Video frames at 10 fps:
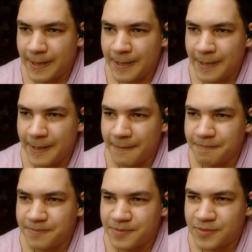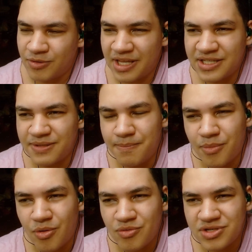So that's
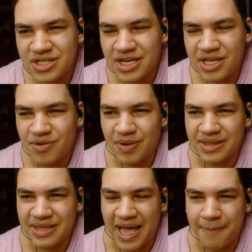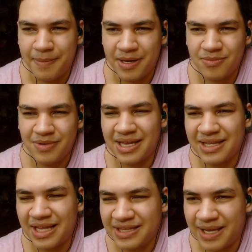mostly what happened. We
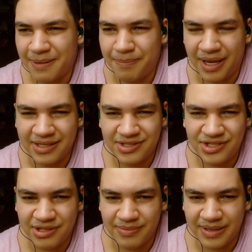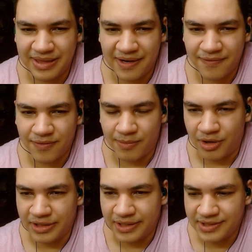get a little plots here and there from
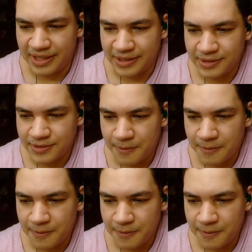all the sides.